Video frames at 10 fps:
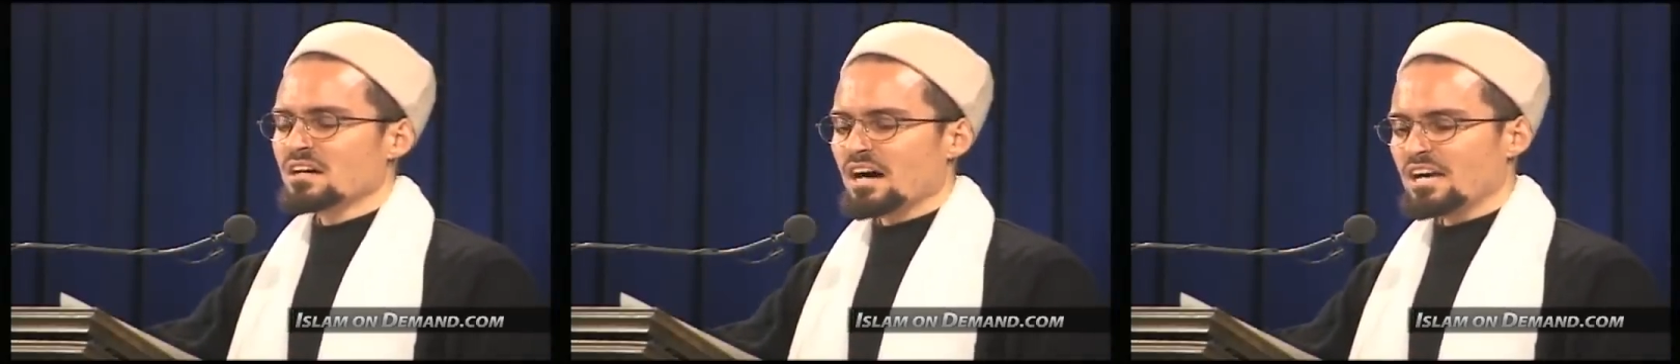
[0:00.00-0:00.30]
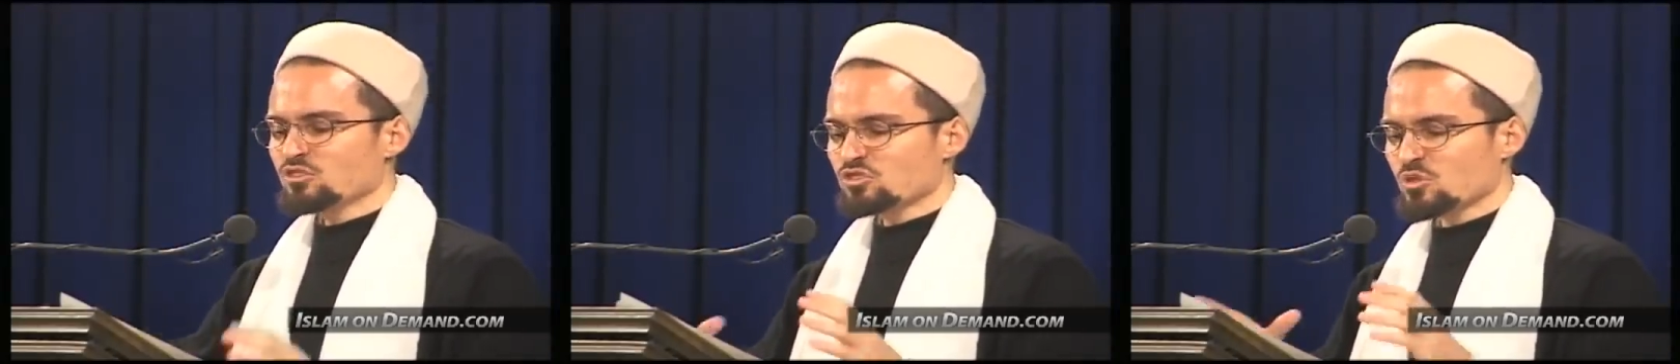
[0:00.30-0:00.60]
I
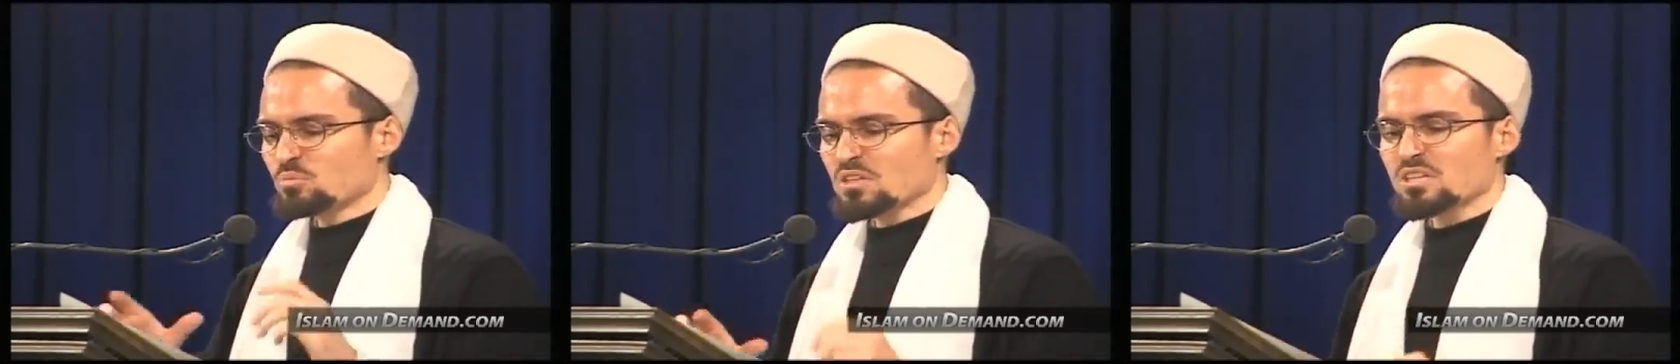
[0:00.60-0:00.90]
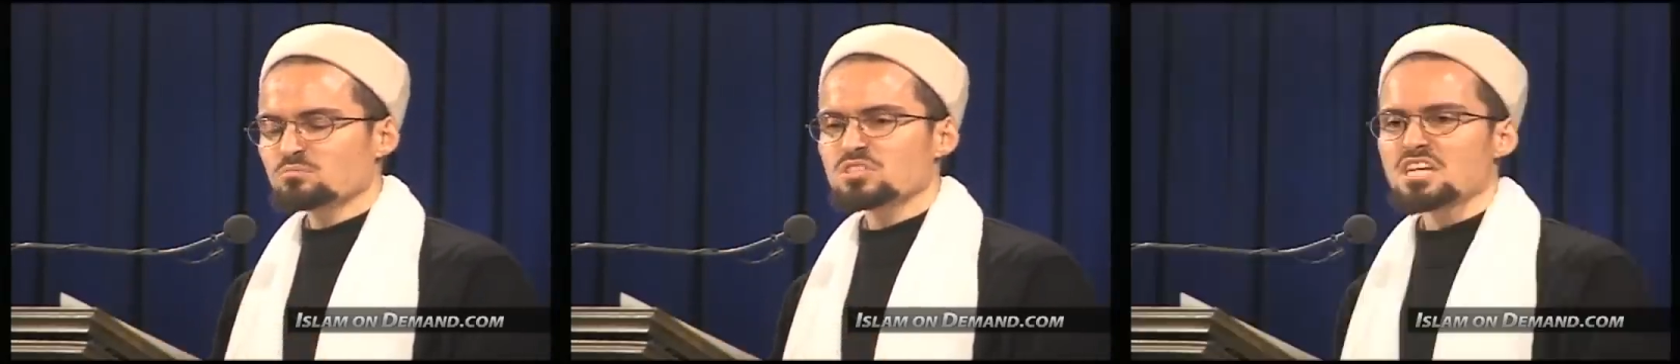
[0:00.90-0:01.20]
used to bring
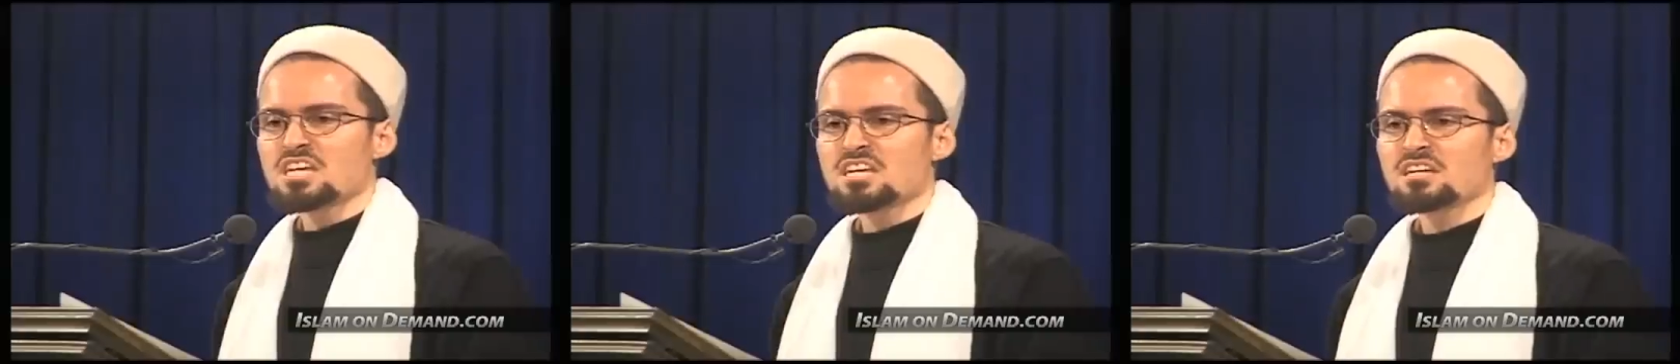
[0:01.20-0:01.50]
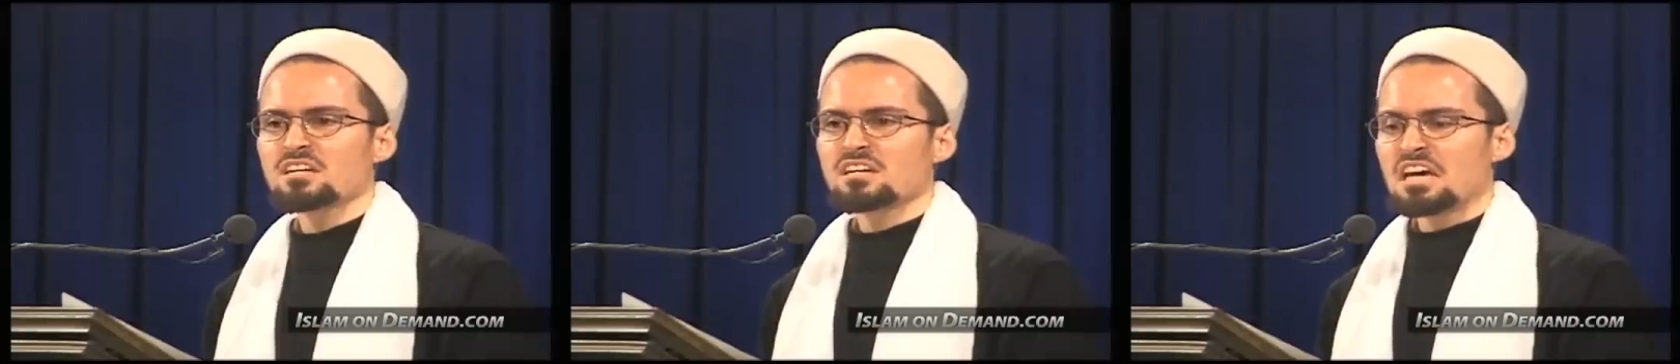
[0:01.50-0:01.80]
him
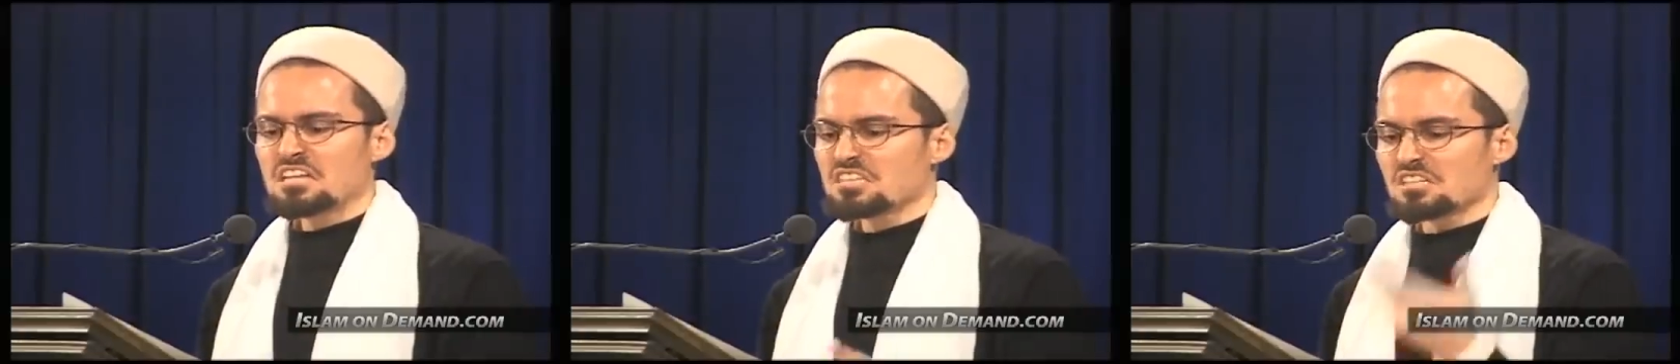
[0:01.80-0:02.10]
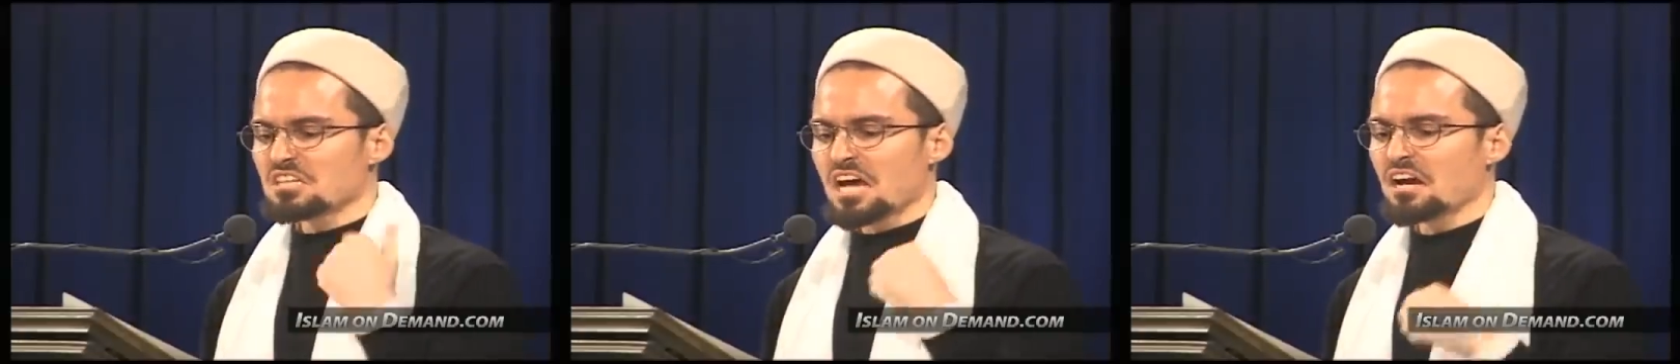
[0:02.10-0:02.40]
tea, and he'd say,
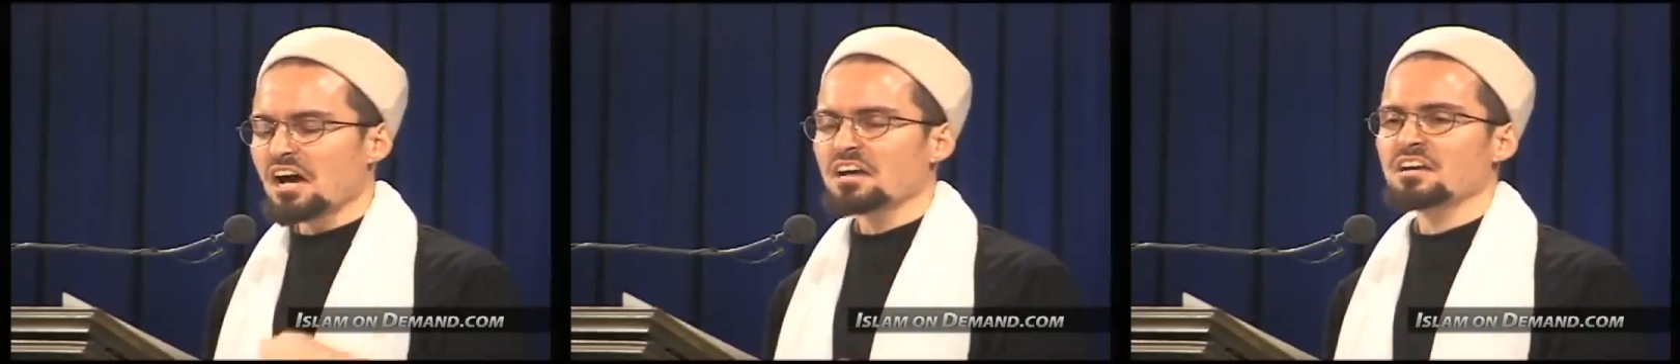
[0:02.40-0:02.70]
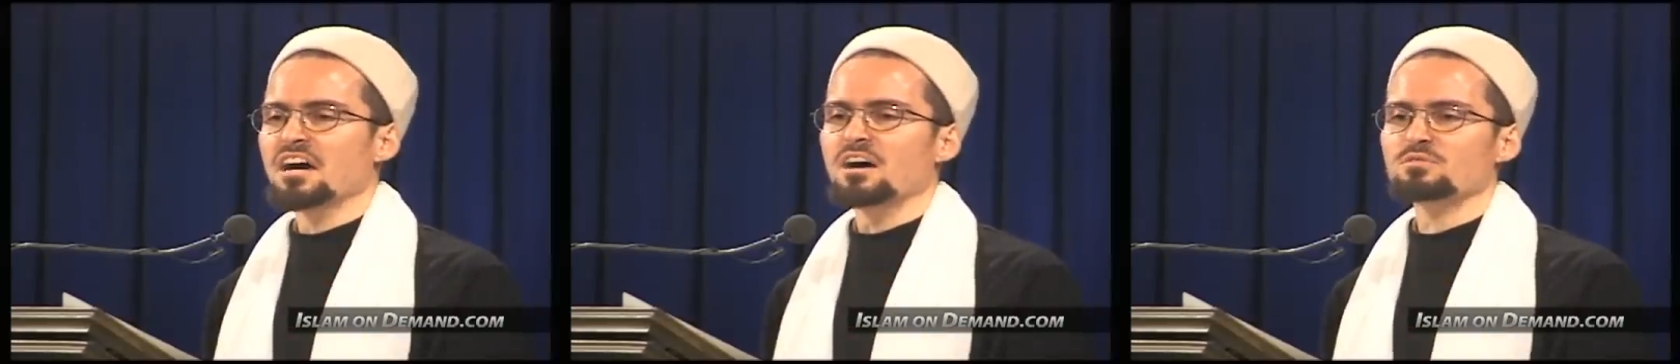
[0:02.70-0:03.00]
it's not hot
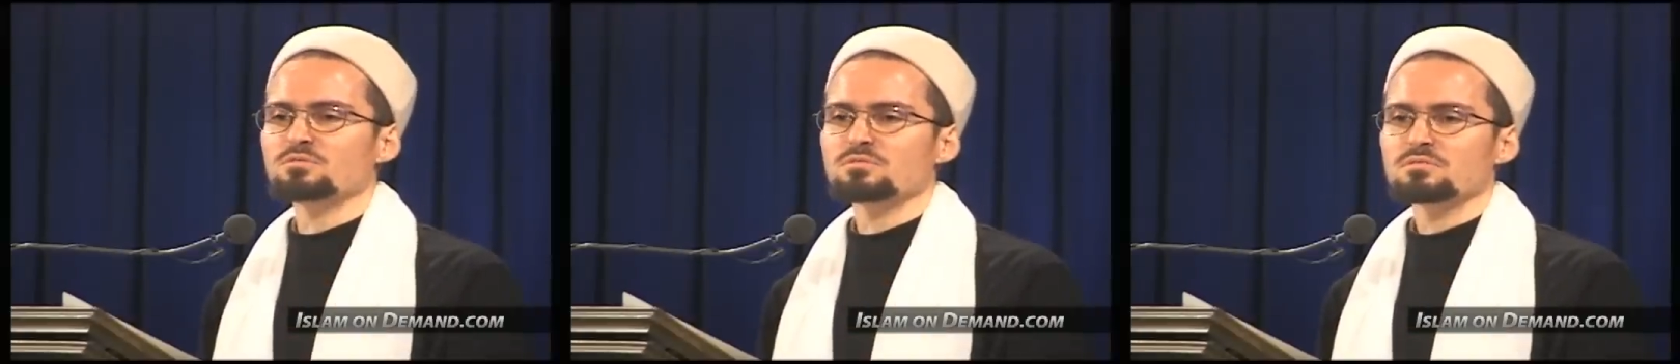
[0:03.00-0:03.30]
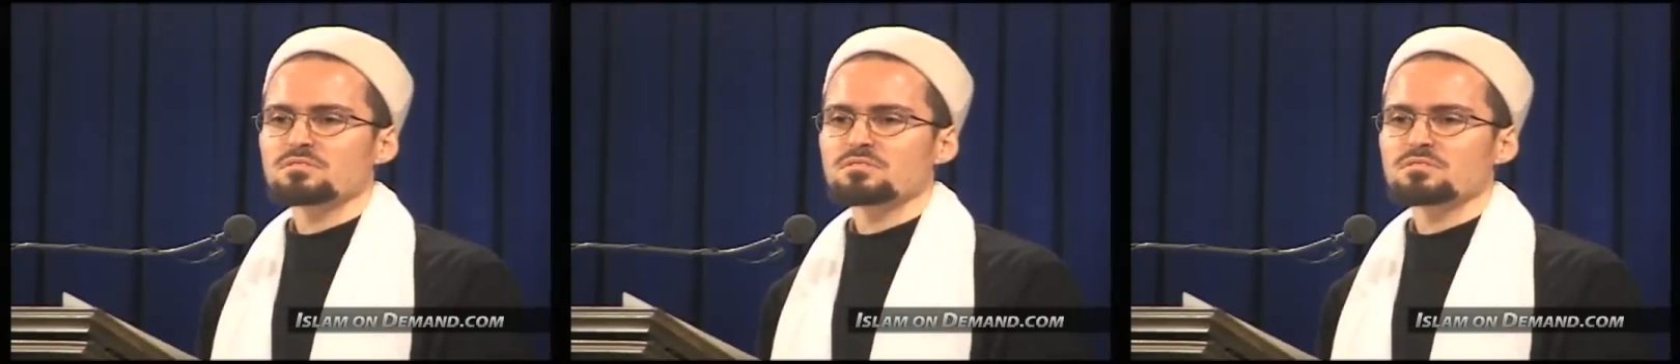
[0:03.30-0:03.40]
enough.